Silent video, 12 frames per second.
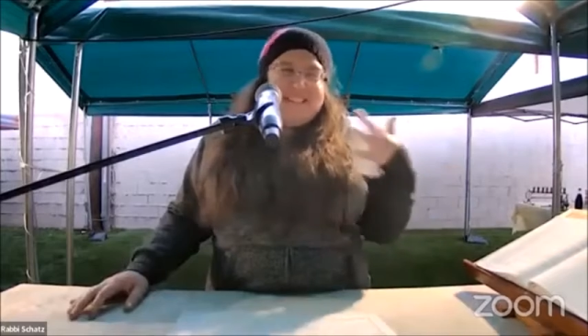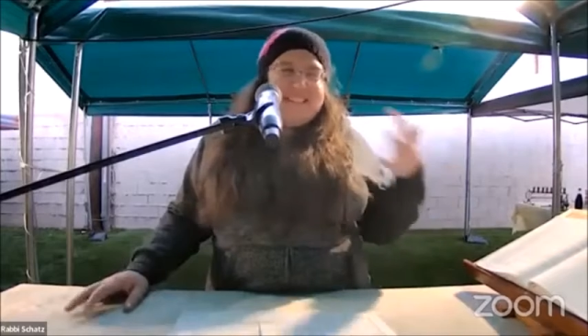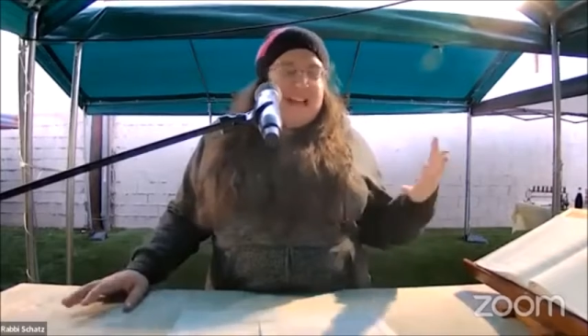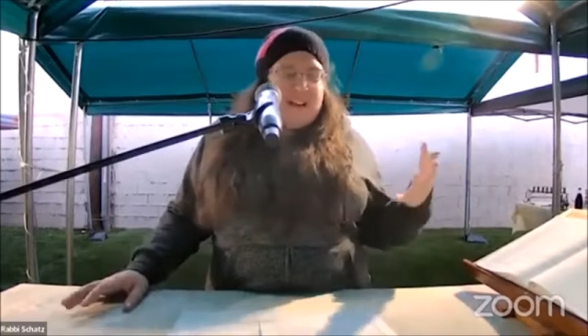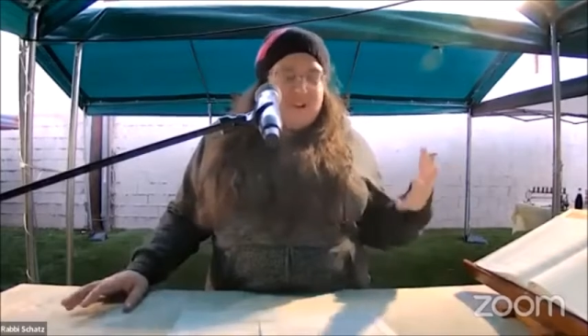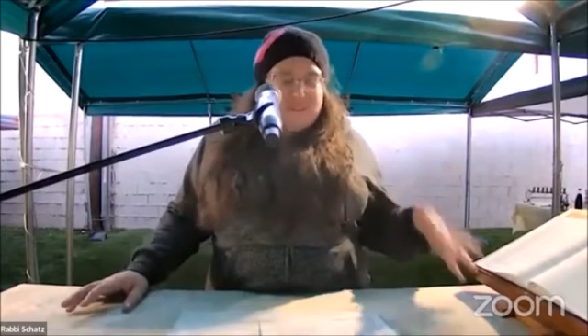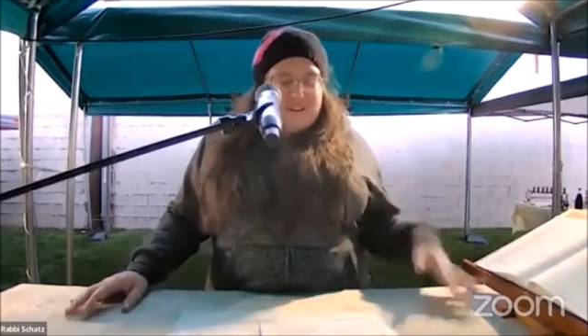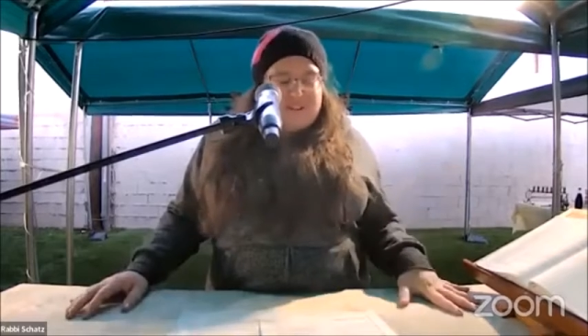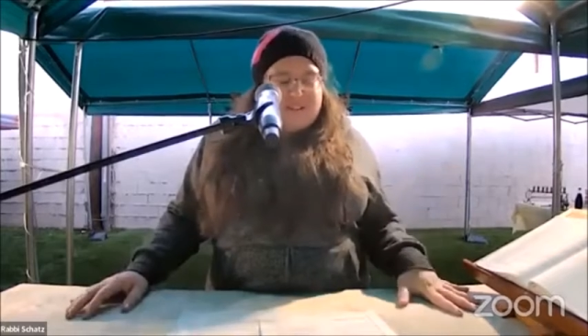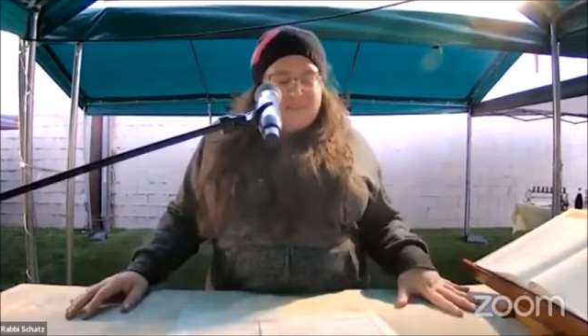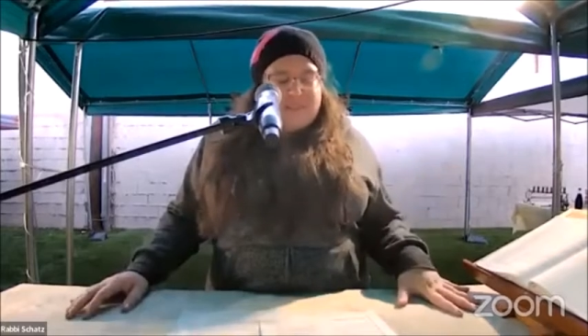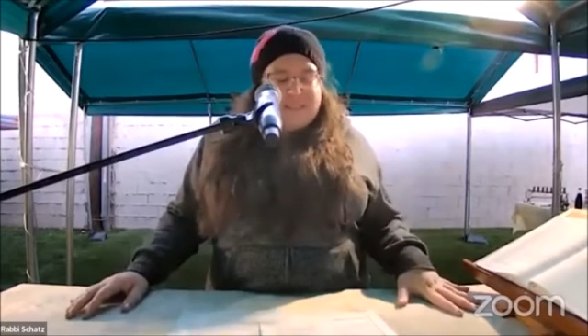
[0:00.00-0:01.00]
at our
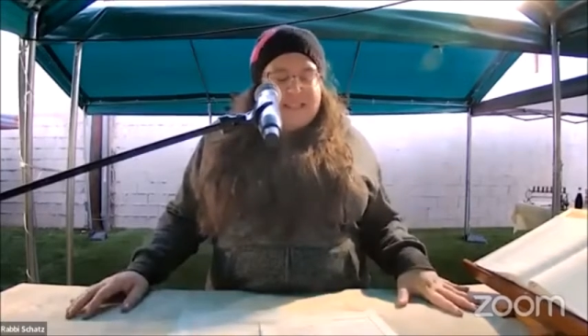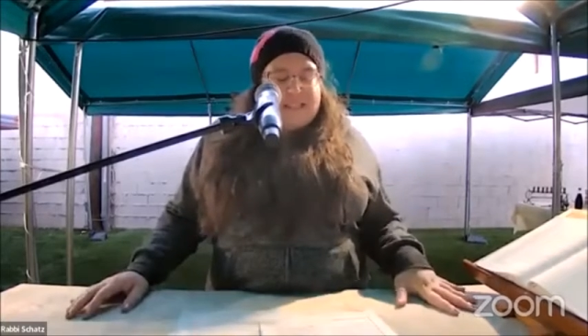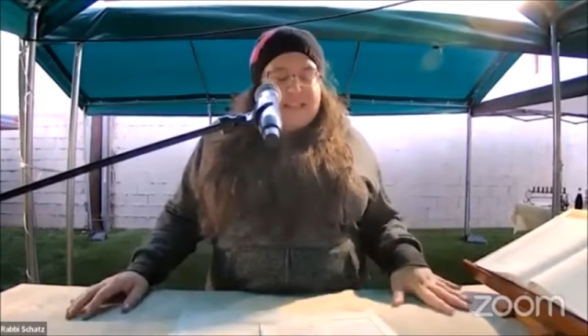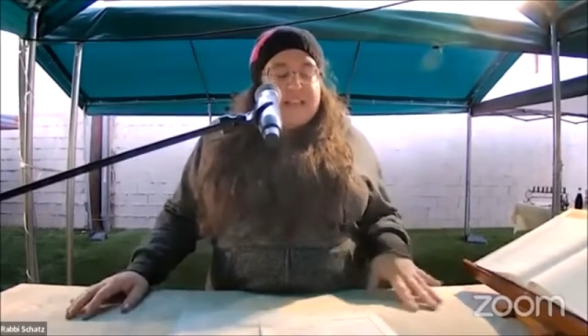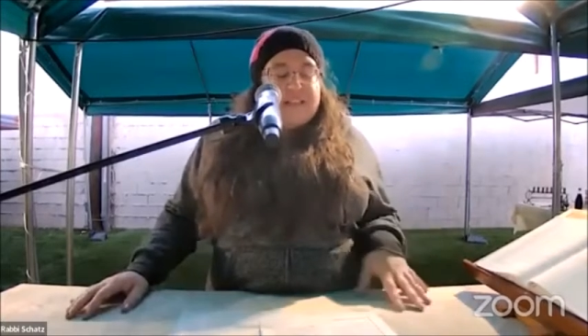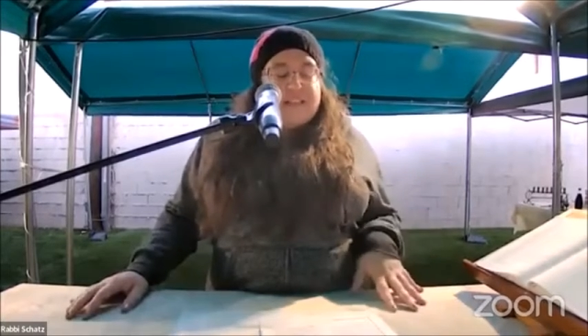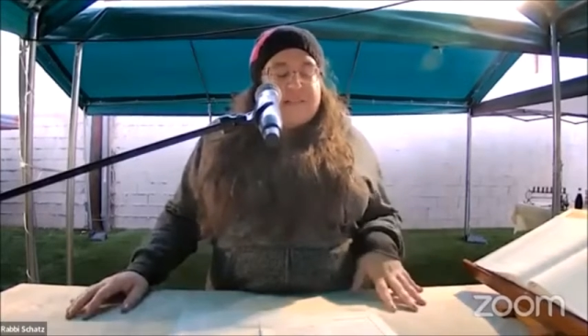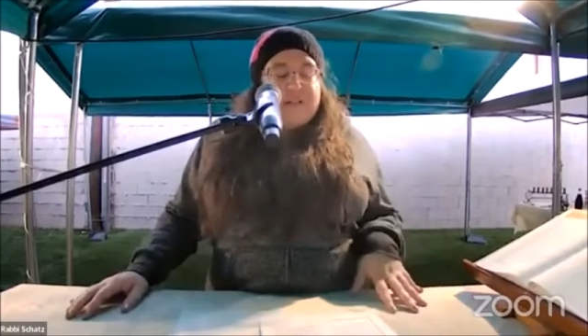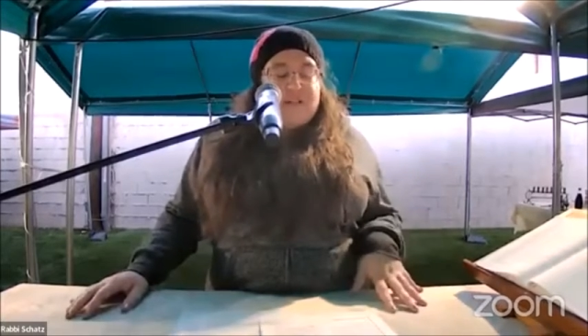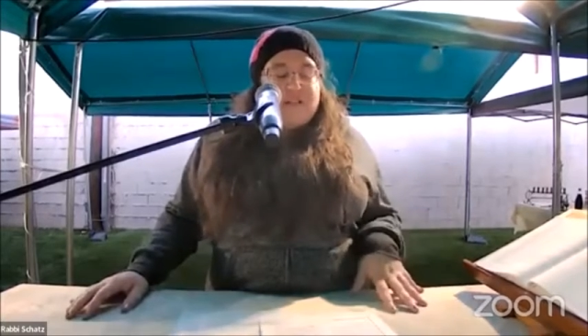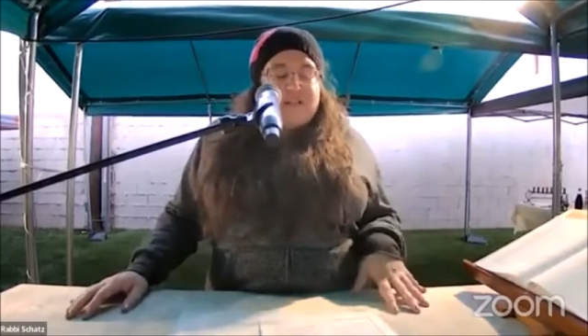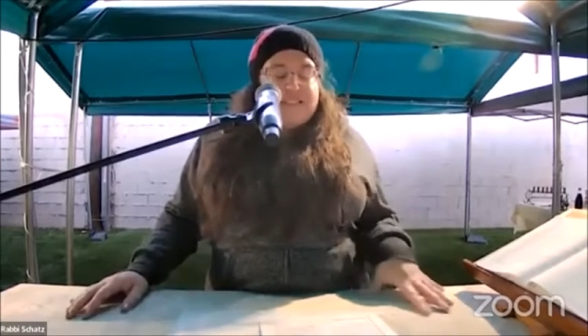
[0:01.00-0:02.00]
fingertips. This
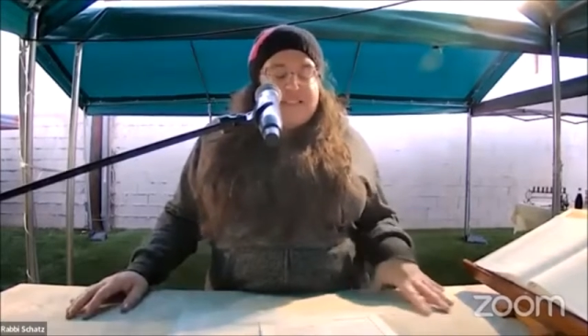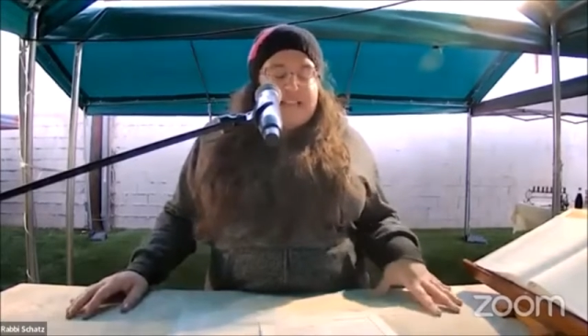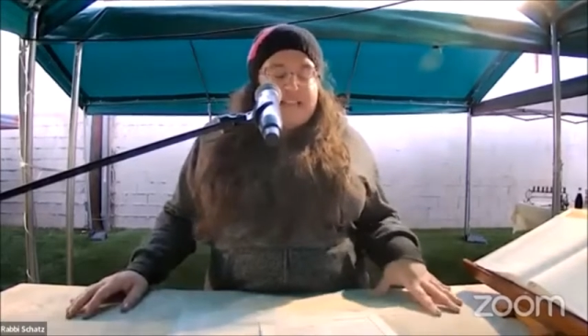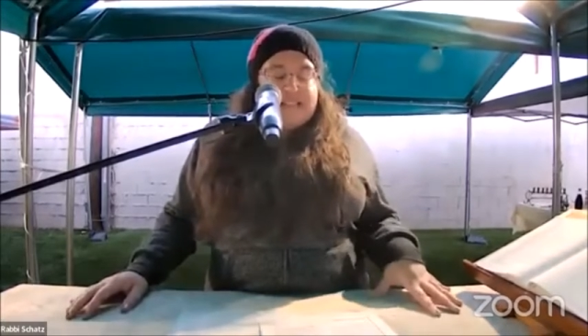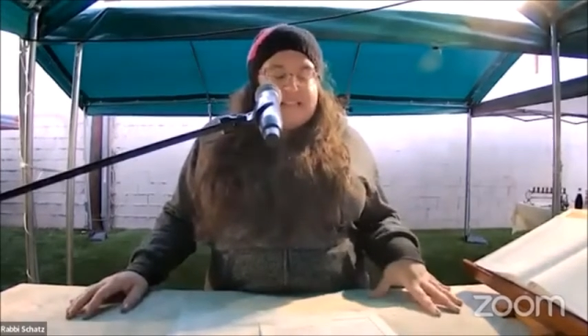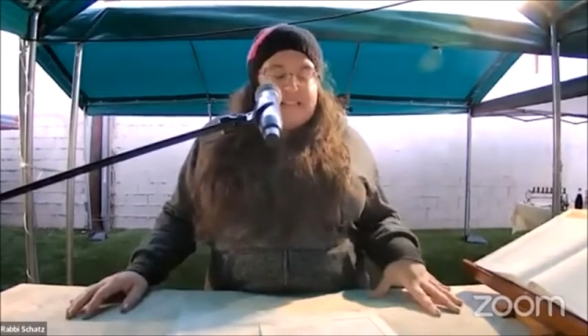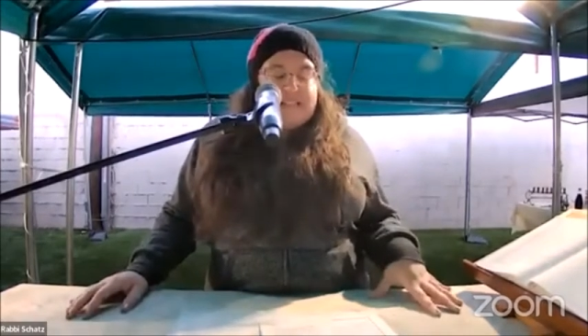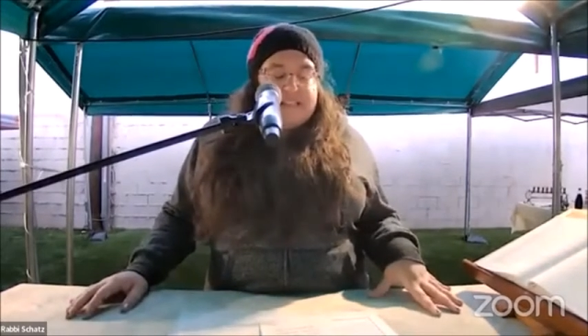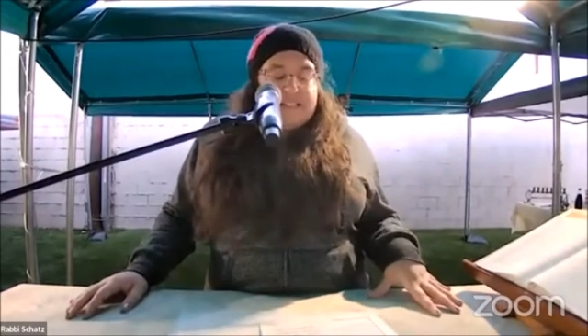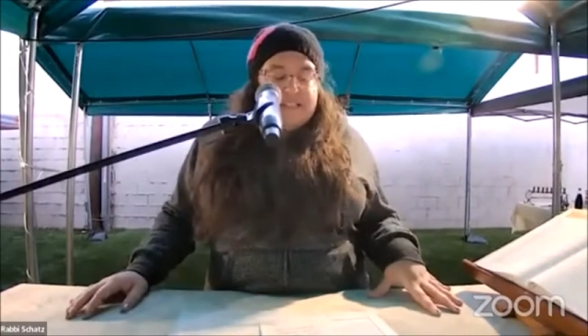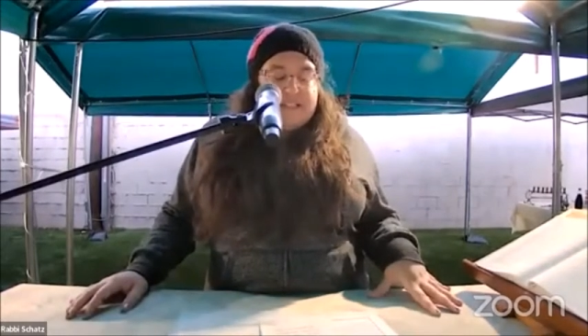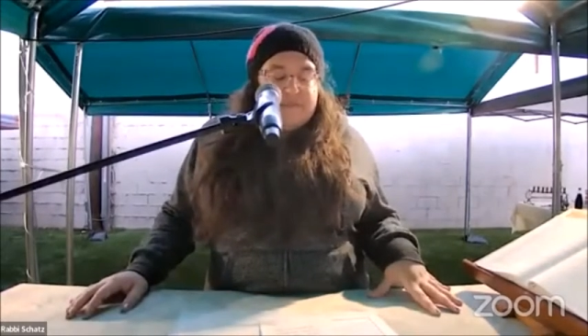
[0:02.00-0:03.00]
Mishnah cites a
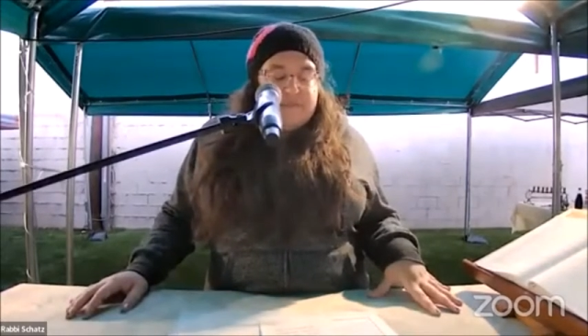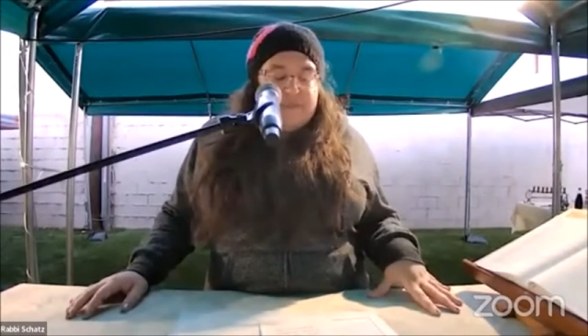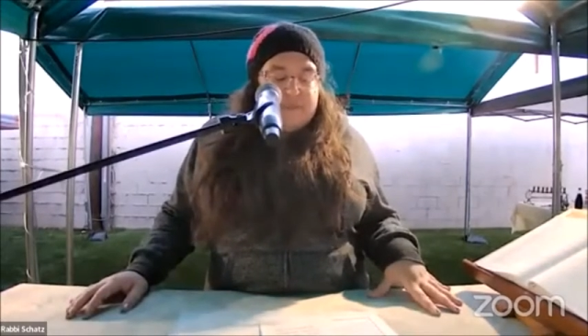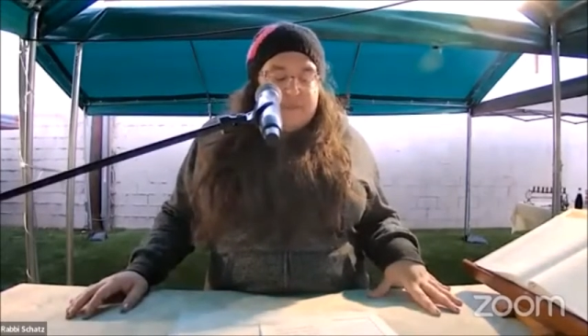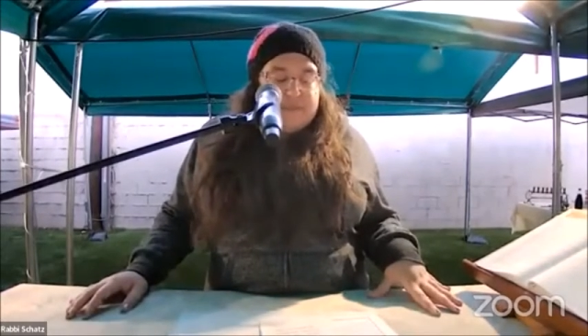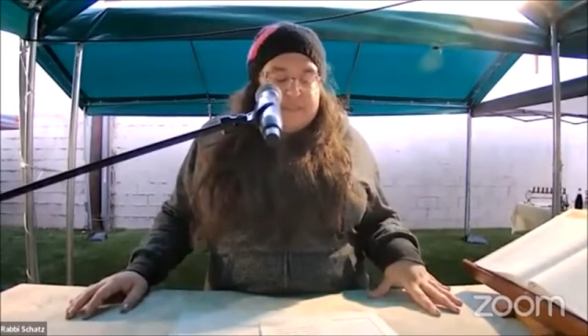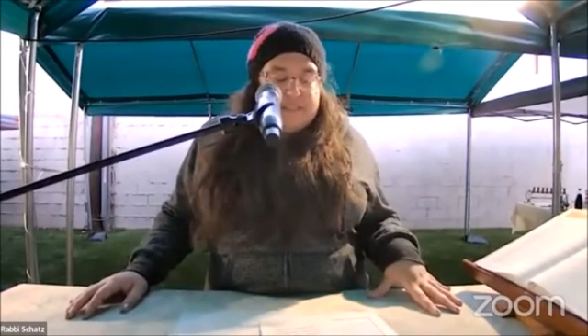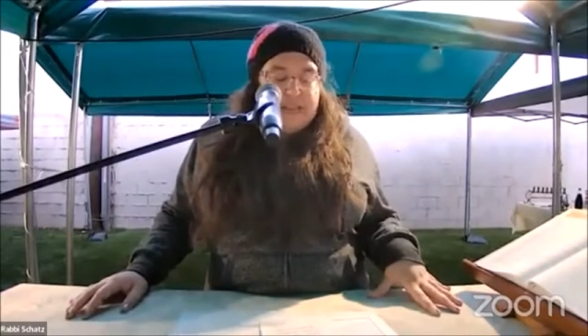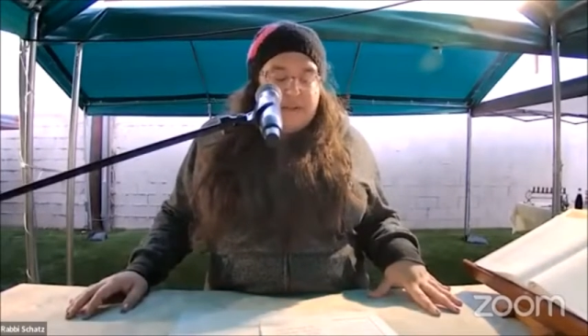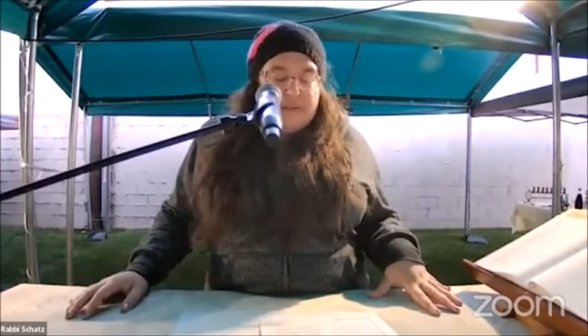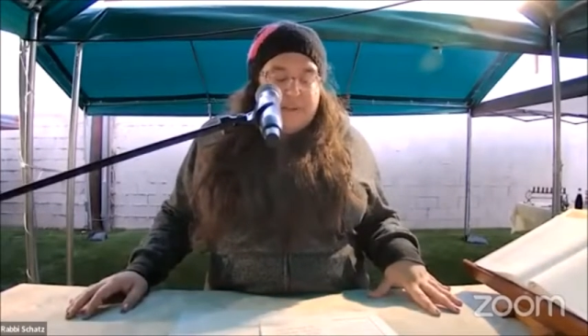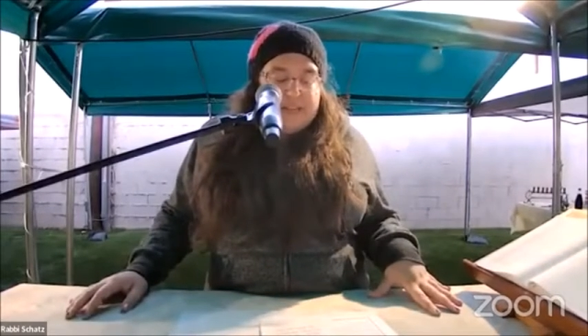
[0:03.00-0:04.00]
list of fuels
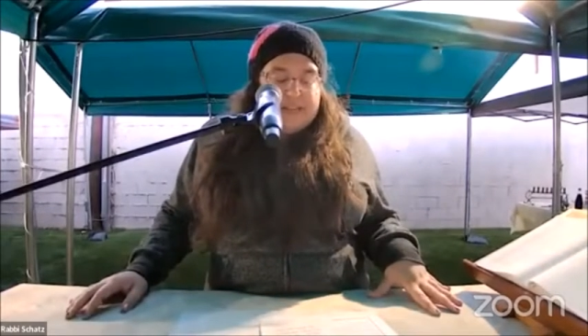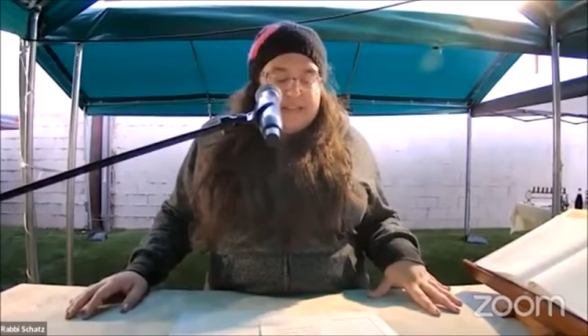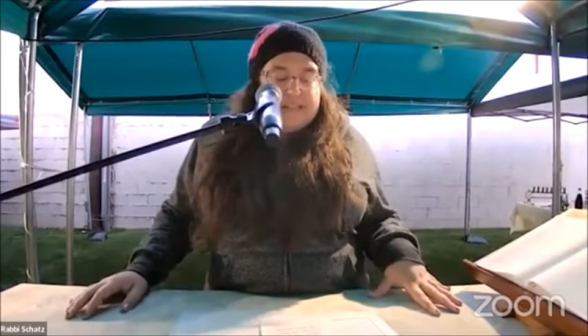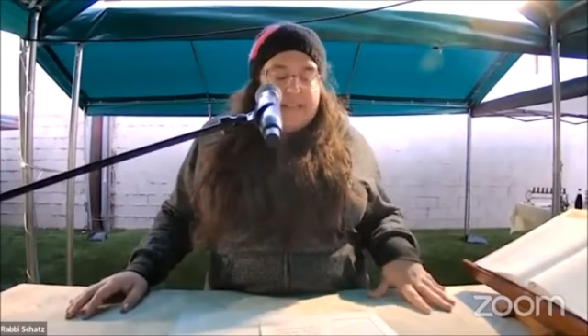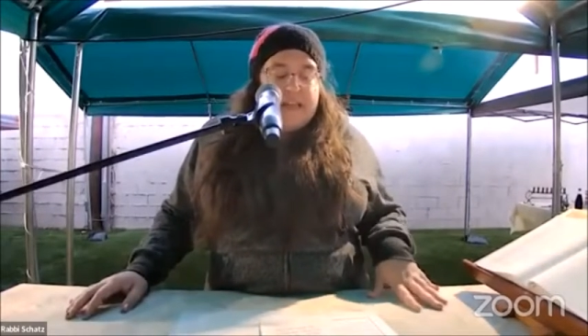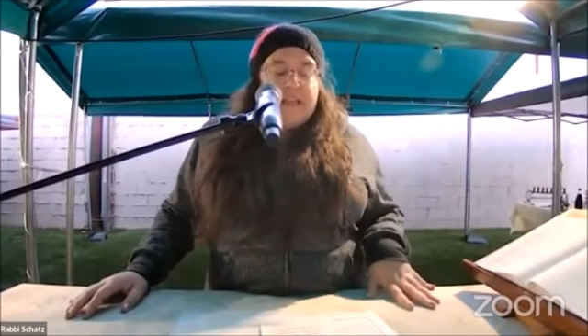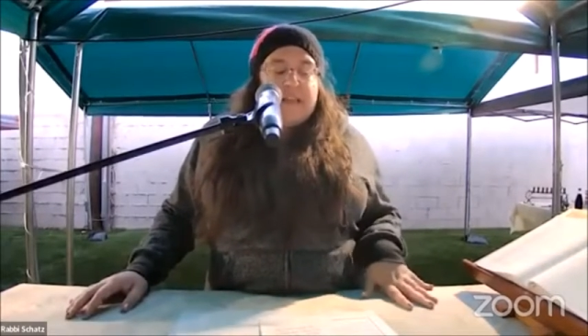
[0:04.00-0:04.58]
and wicks